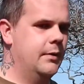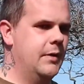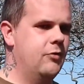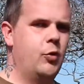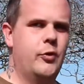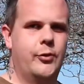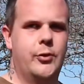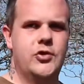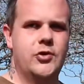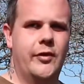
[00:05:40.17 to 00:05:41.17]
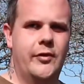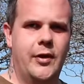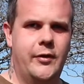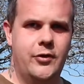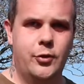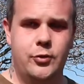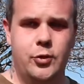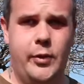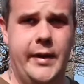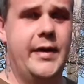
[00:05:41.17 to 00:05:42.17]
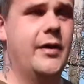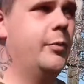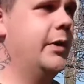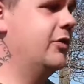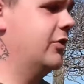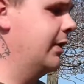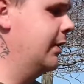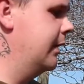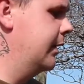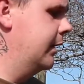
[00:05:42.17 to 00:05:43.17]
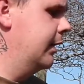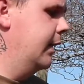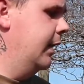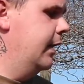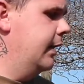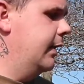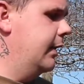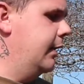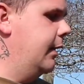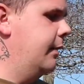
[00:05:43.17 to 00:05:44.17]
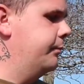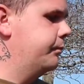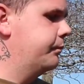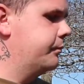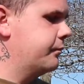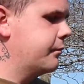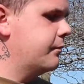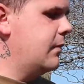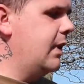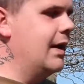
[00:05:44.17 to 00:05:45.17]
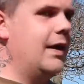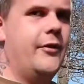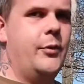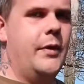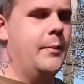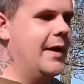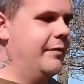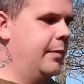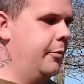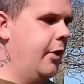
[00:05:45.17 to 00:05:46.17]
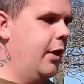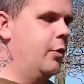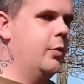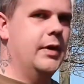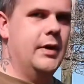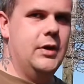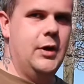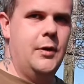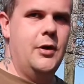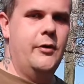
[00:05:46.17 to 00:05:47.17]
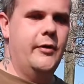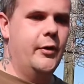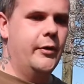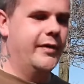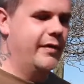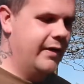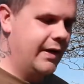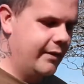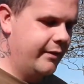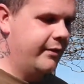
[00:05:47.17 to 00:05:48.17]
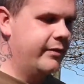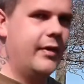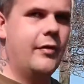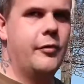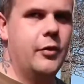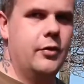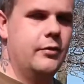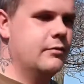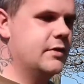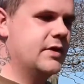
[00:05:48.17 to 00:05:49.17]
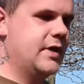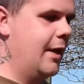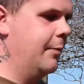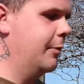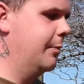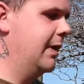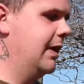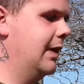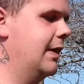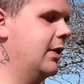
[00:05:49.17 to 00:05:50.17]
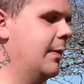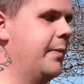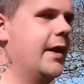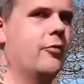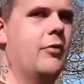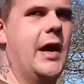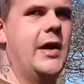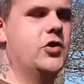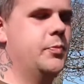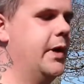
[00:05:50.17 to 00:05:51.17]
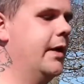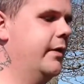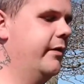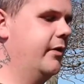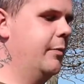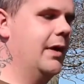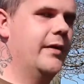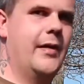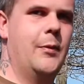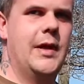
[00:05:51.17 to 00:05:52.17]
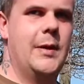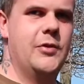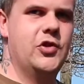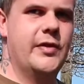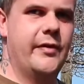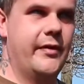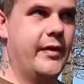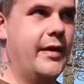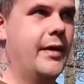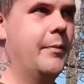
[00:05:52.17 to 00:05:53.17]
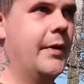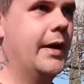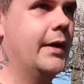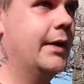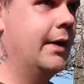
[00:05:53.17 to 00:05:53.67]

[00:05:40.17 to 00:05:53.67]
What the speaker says: it ruins all your shots, because you're then in the picture. And at least with the Mavic Pro, you know, it uses OptiSync. It's a different setup completely. You get better range, better stability with the images it's sending back,